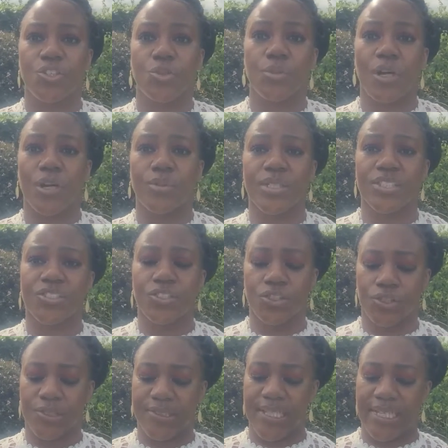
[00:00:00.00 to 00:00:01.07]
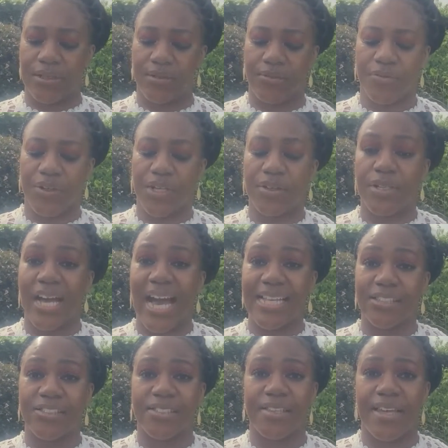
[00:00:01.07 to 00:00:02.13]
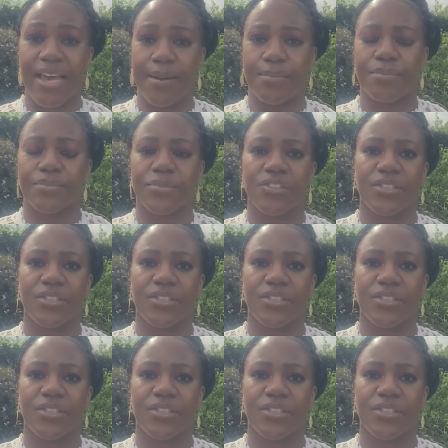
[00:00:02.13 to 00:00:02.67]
you owe it to yourself and to them